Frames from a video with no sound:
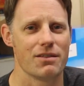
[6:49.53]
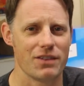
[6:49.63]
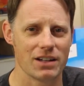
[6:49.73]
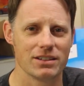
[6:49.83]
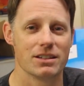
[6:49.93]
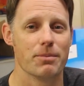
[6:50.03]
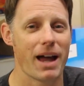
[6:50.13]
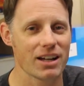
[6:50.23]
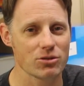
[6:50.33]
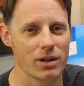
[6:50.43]
I found that the
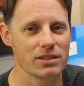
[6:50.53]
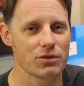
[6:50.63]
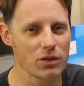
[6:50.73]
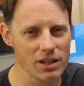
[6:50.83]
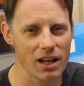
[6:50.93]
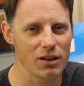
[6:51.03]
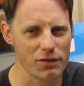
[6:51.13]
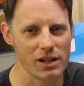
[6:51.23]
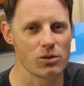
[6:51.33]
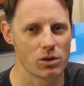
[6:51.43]
max rates for the
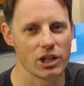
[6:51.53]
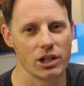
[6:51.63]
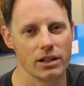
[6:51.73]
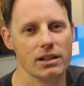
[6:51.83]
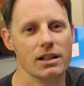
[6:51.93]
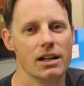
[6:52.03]
elevator were good.